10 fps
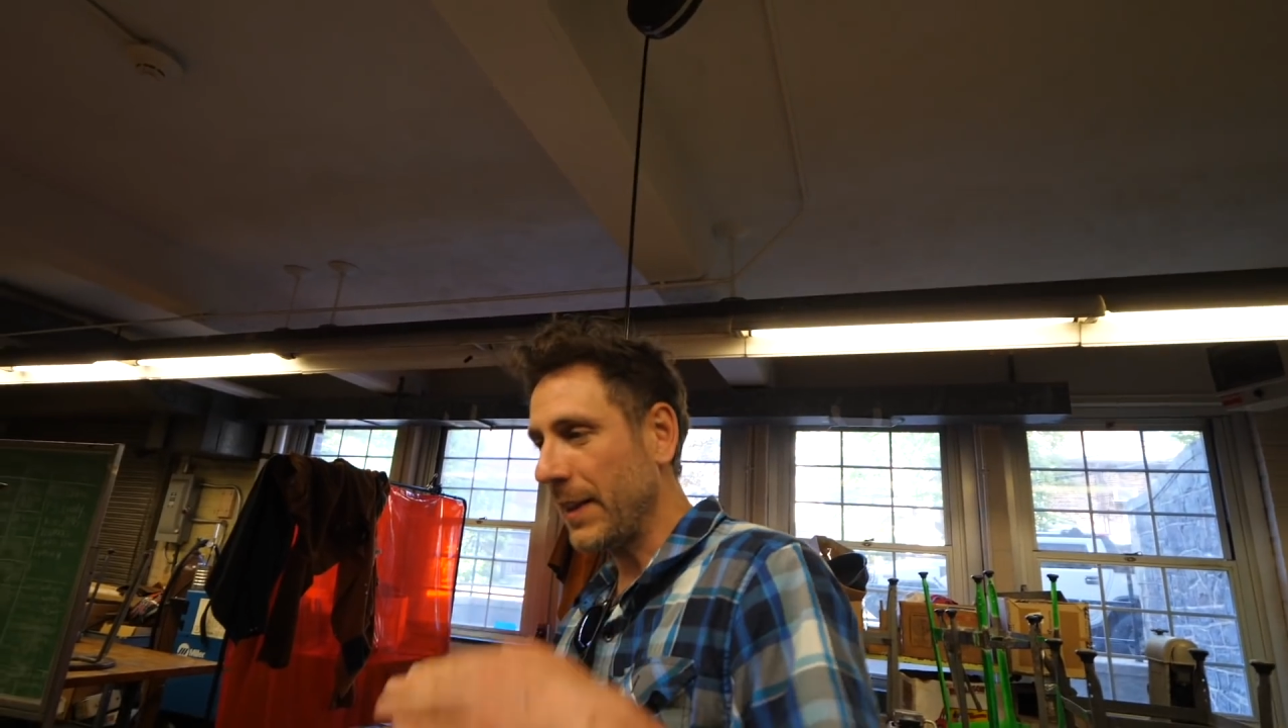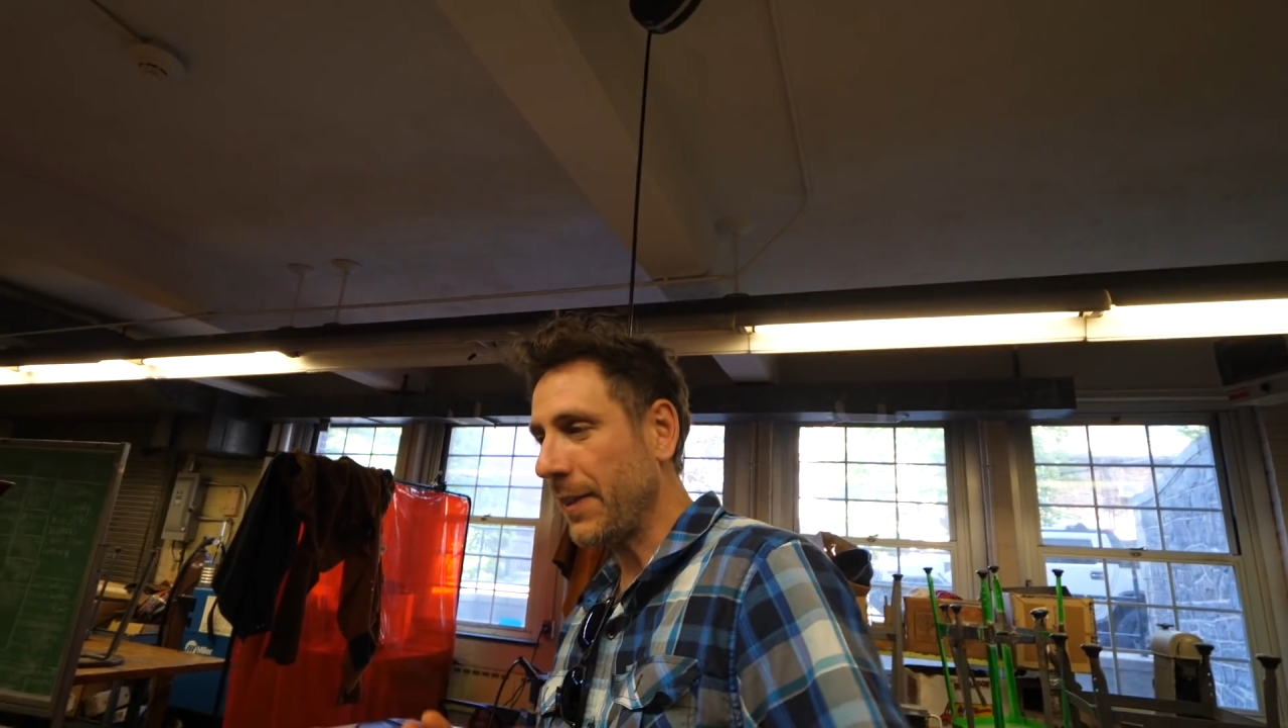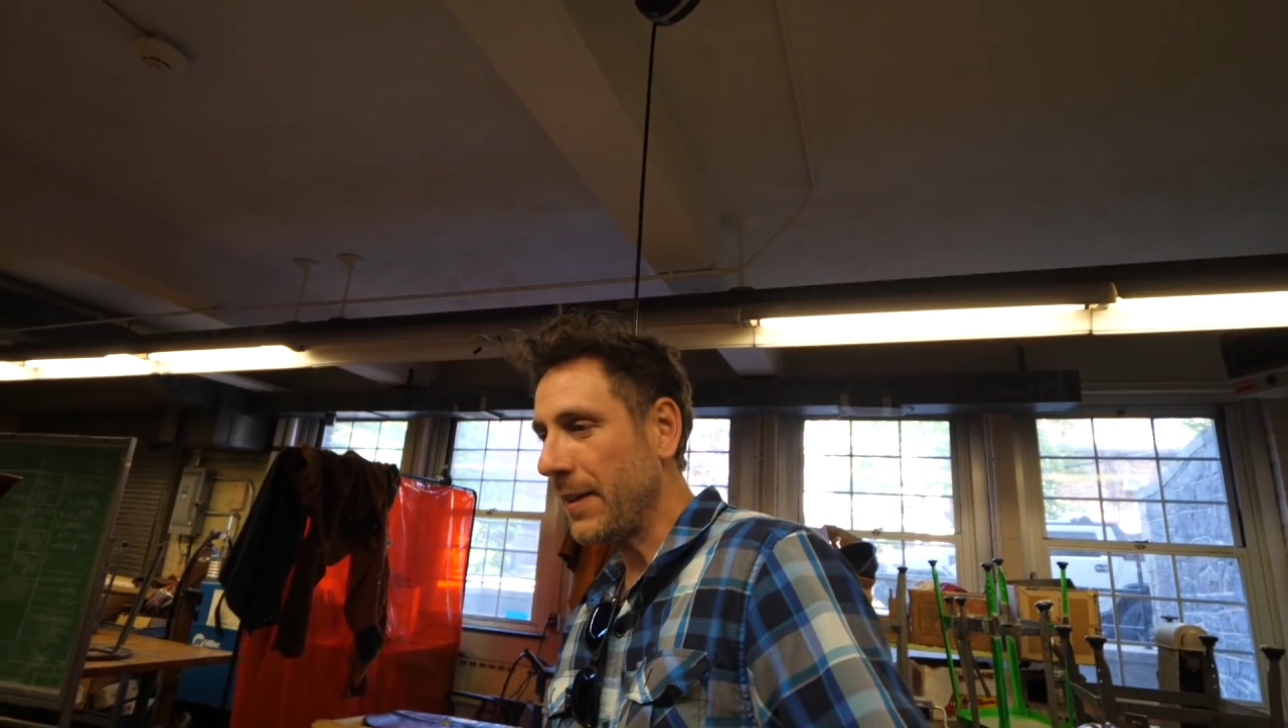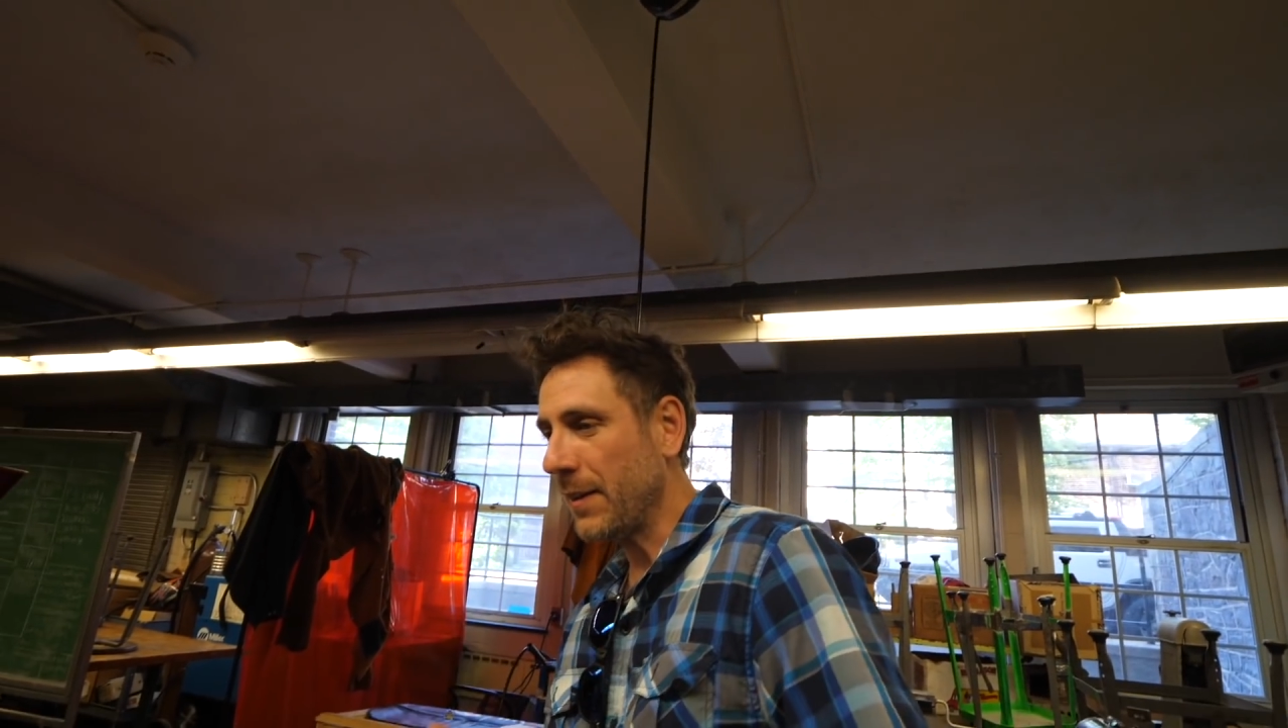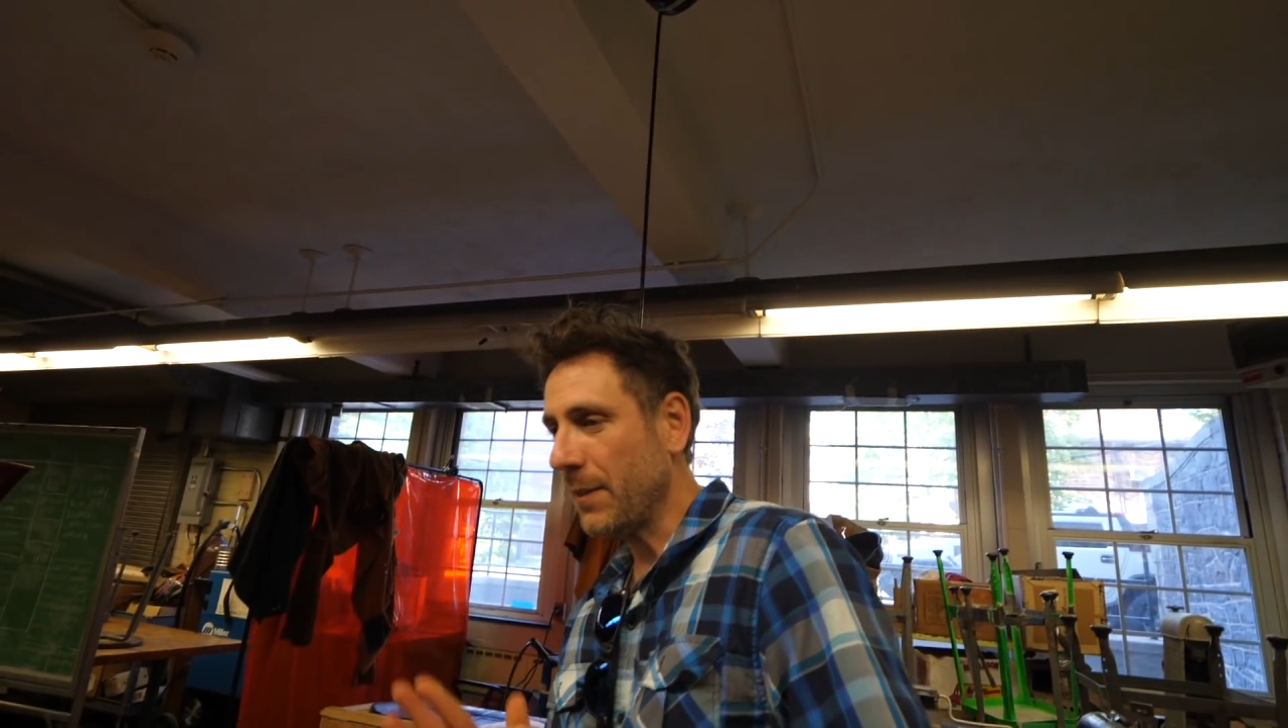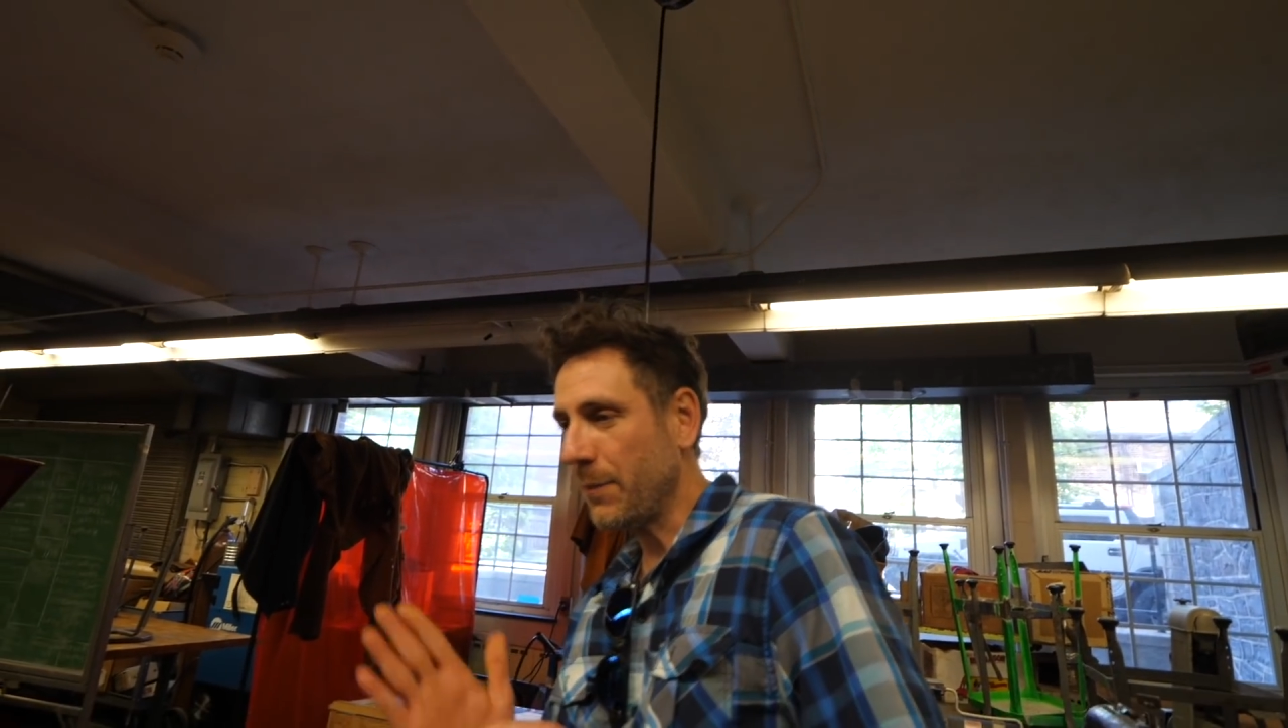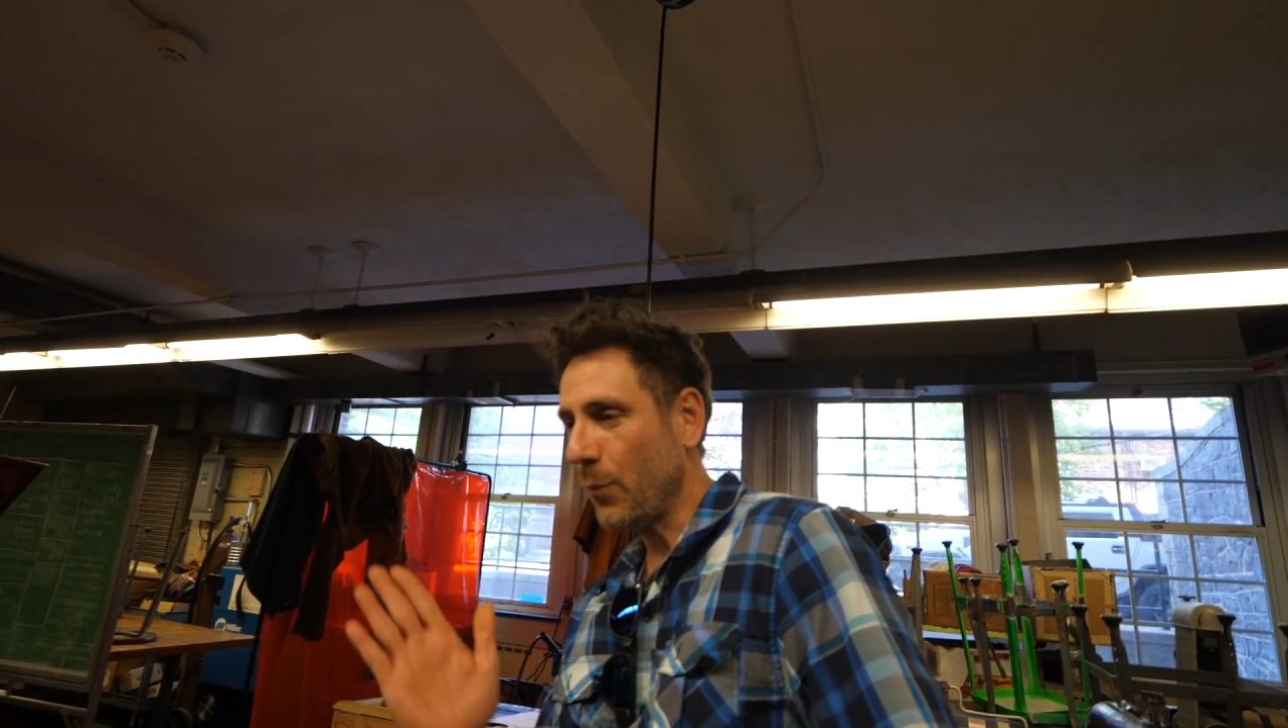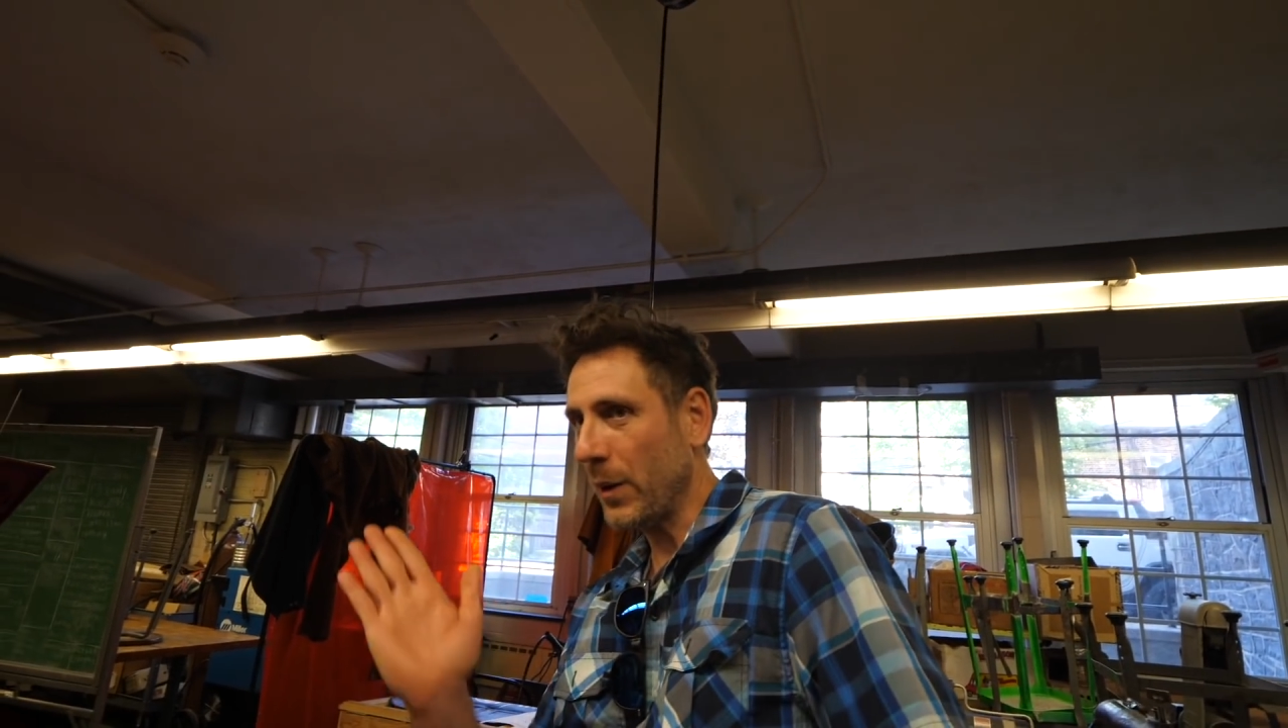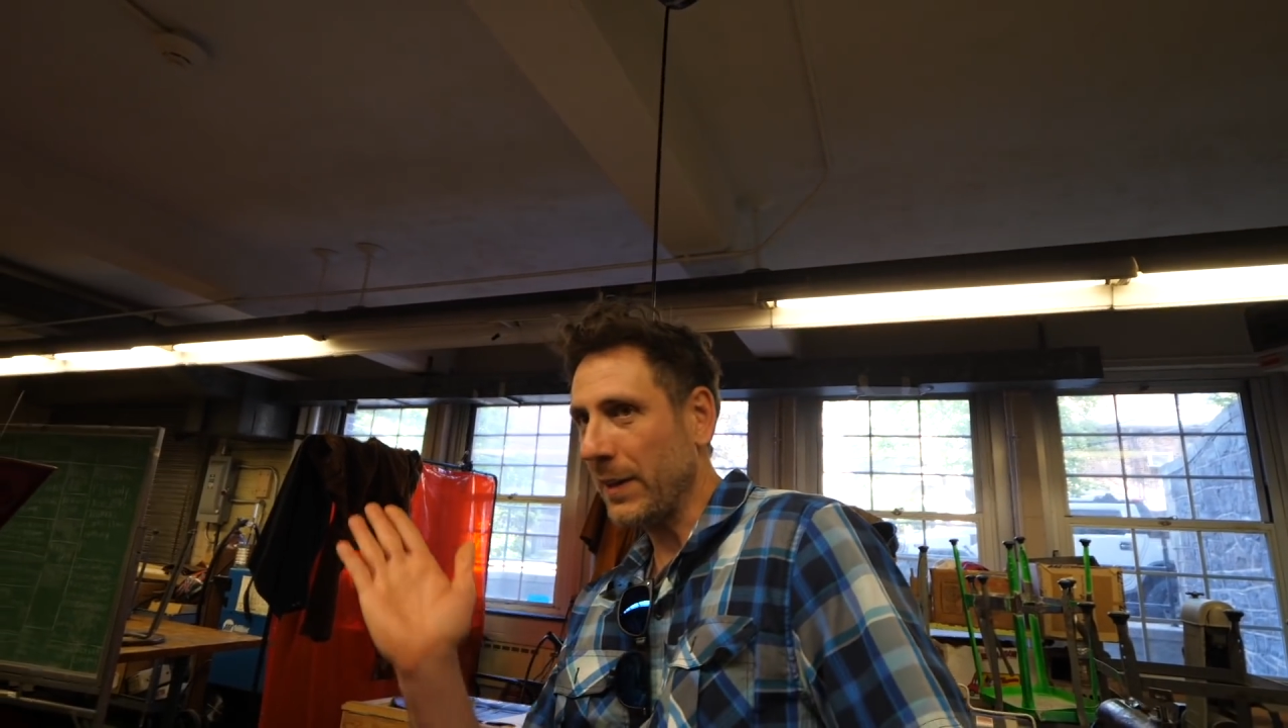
lithium